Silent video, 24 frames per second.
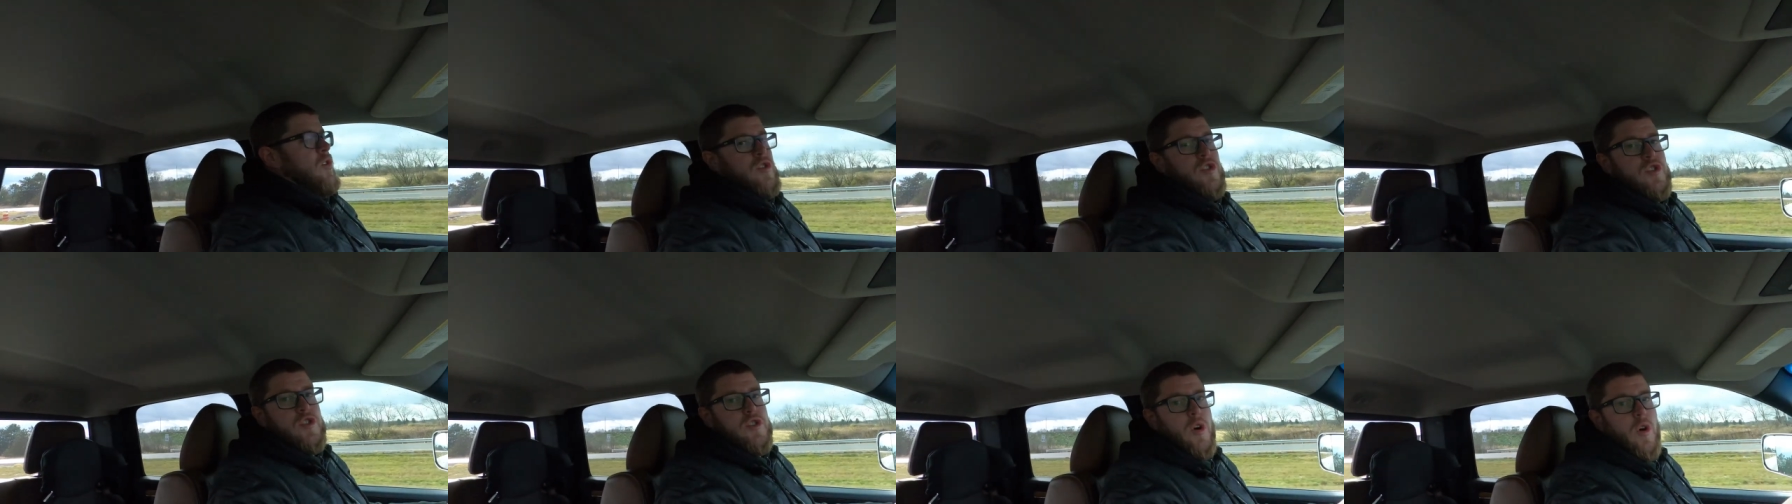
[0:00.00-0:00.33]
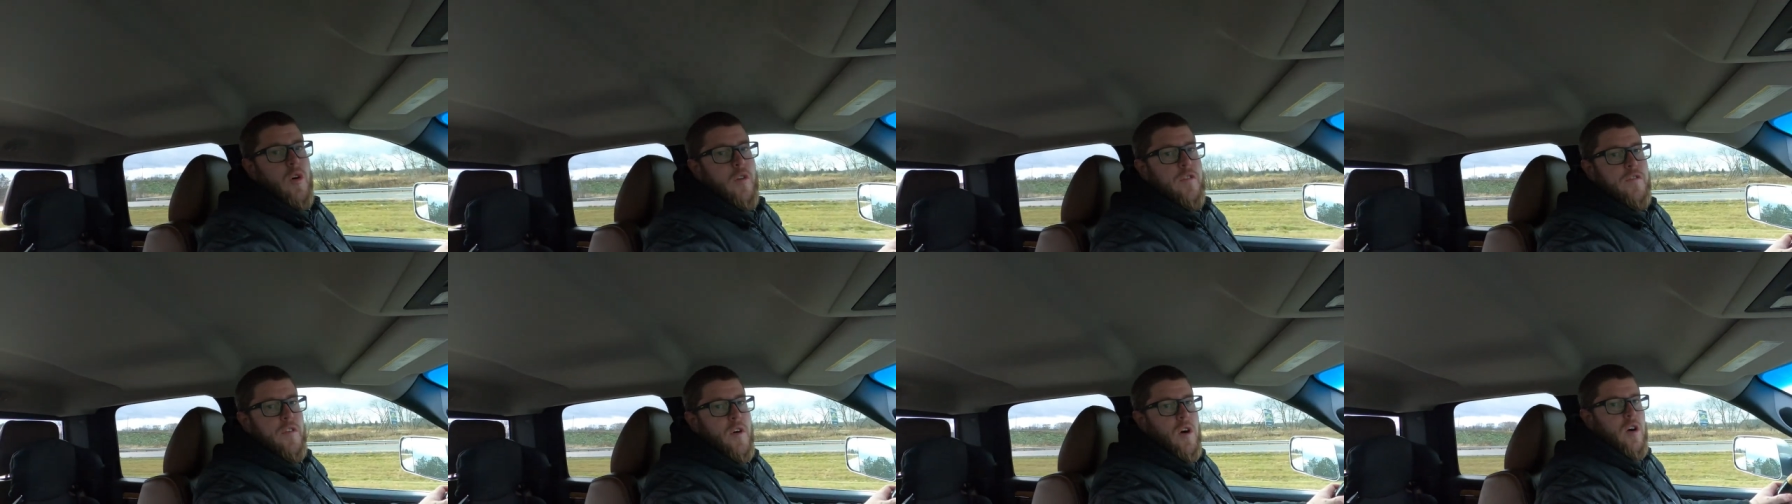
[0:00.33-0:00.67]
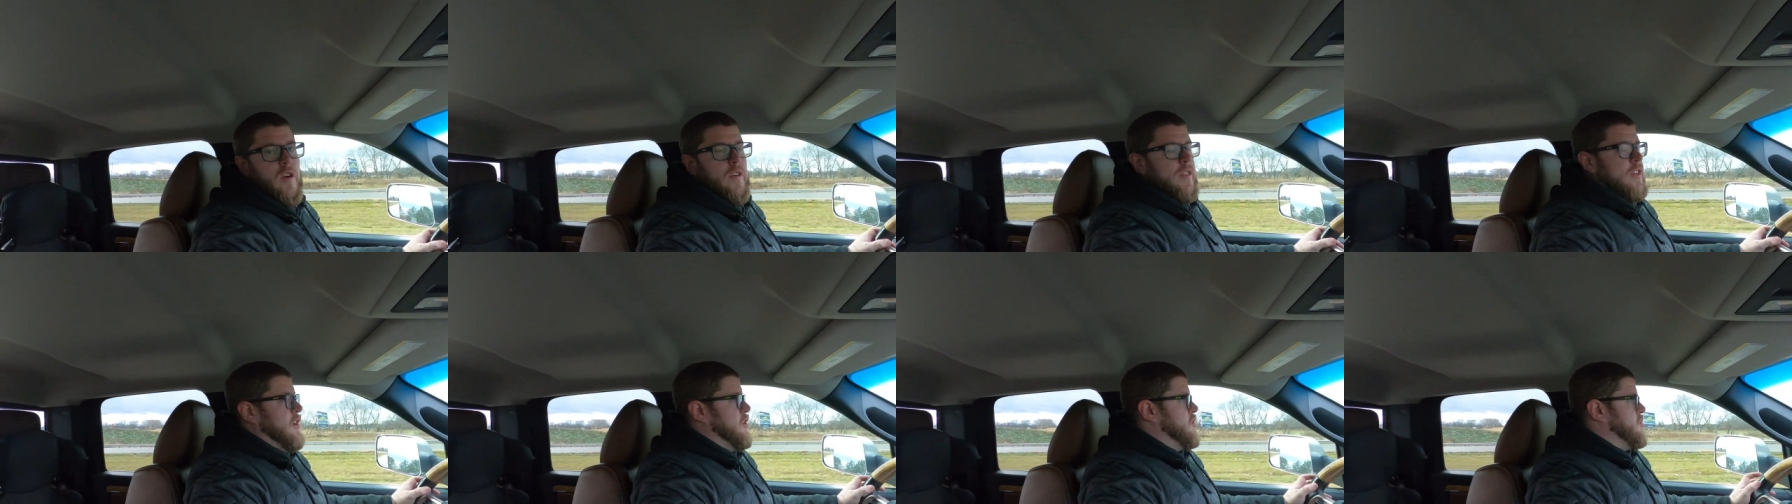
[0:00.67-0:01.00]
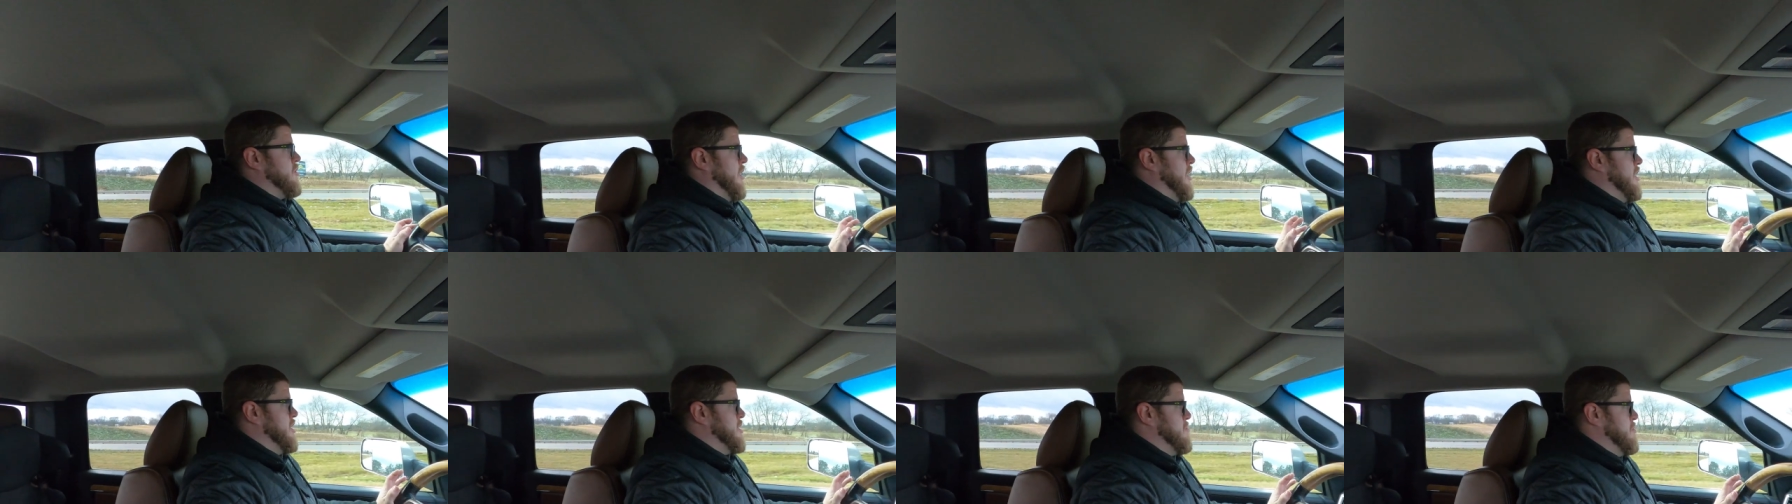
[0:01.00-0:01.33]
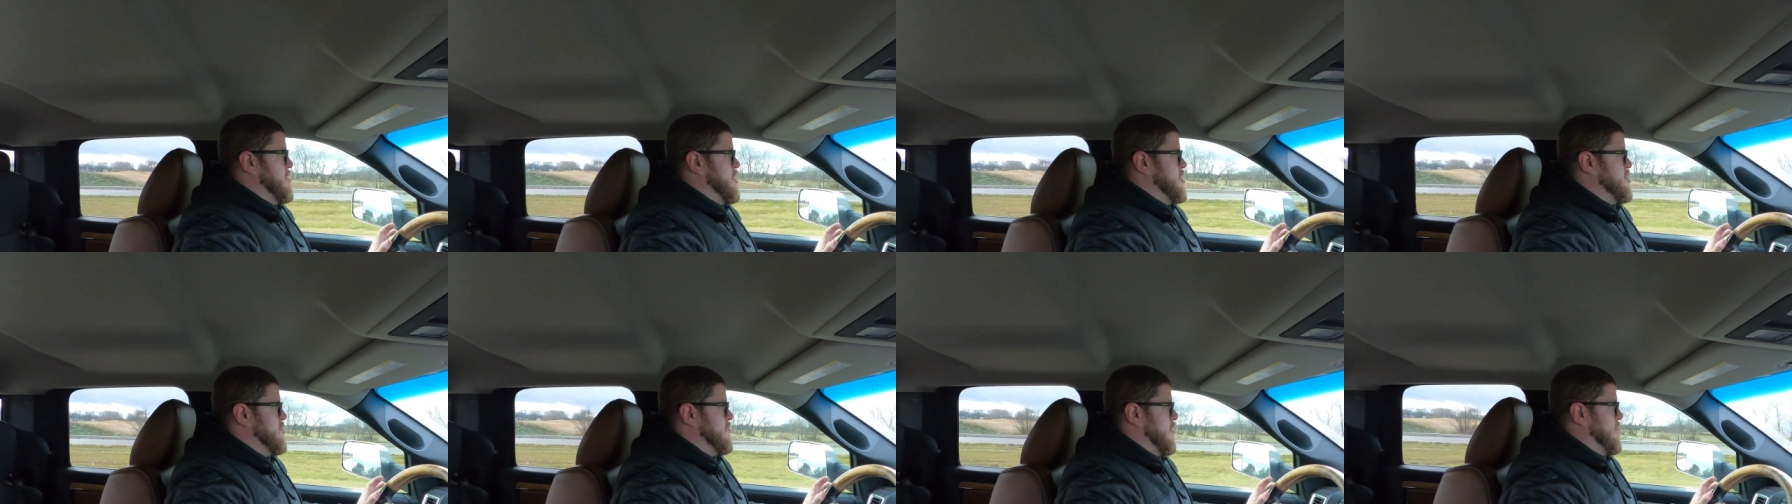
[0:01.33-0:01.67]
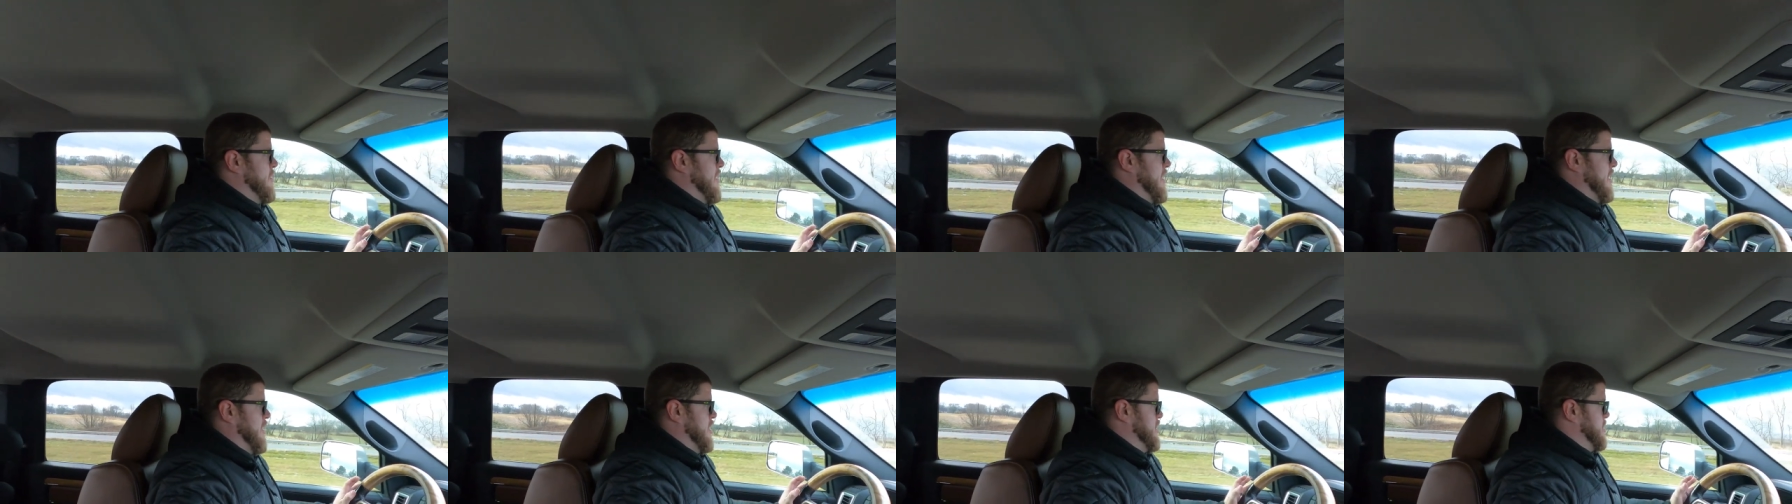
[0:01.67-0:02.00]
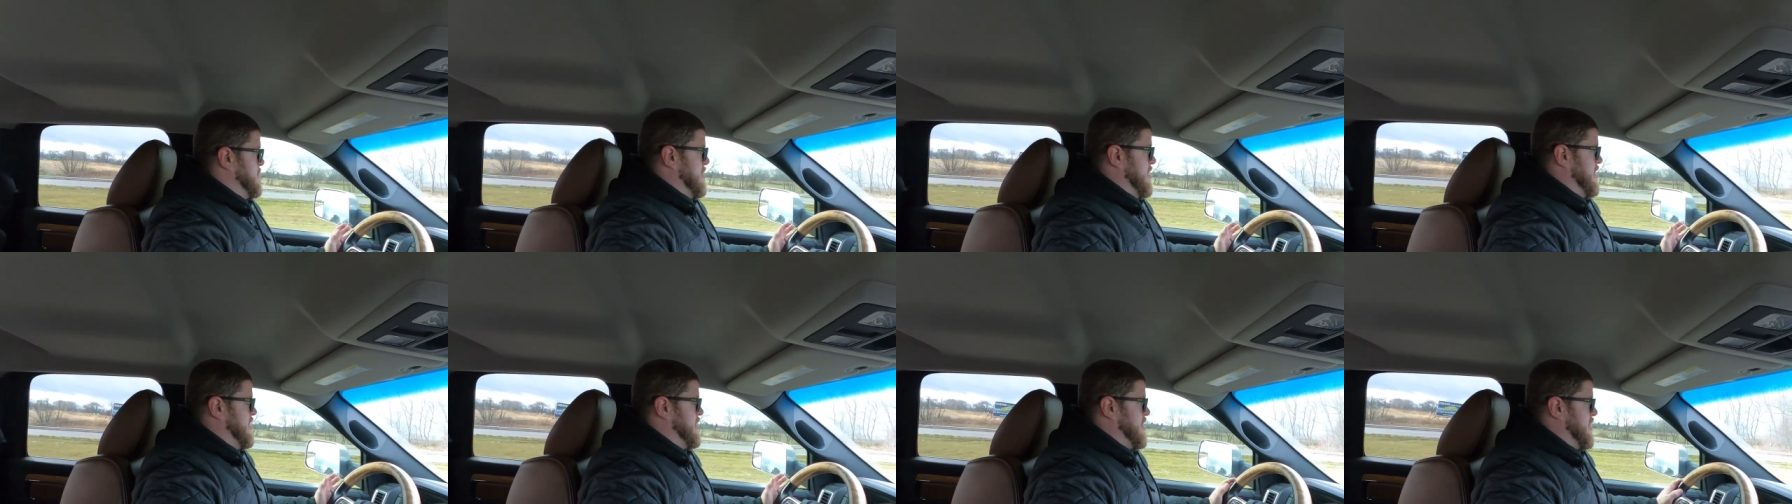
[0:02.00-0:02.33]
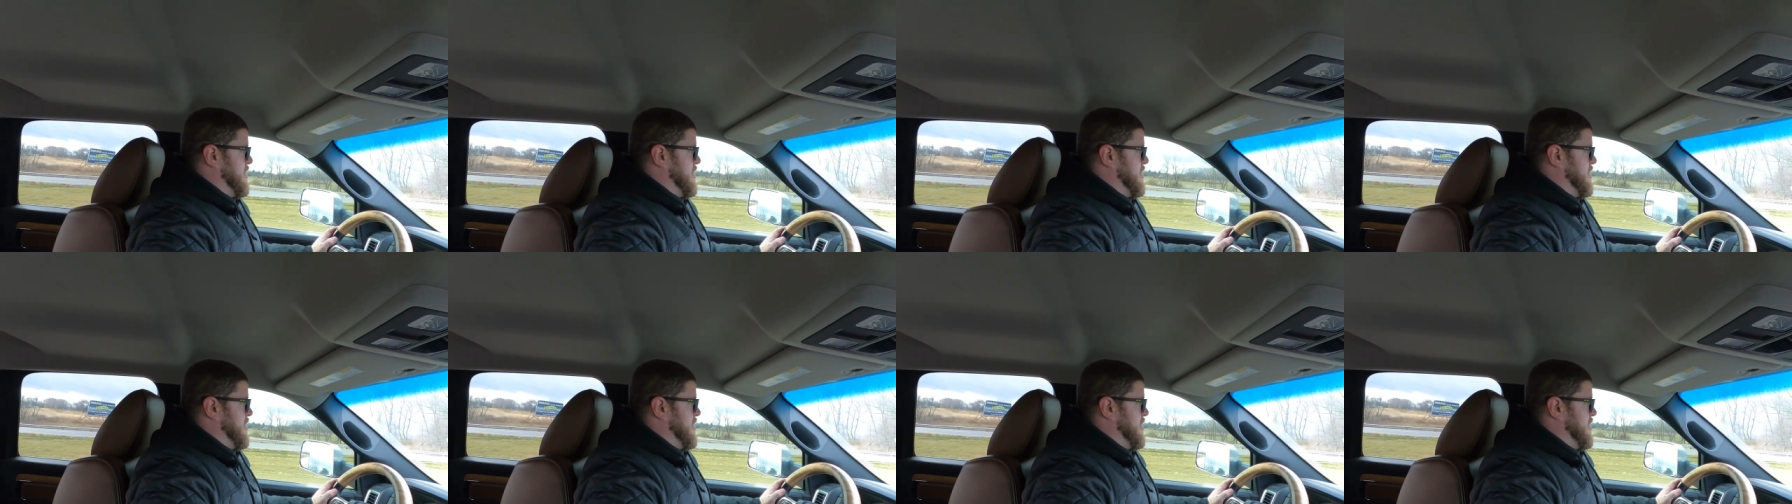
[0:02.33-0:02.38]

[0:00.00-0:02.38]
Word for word: So far, the transmission repair has been a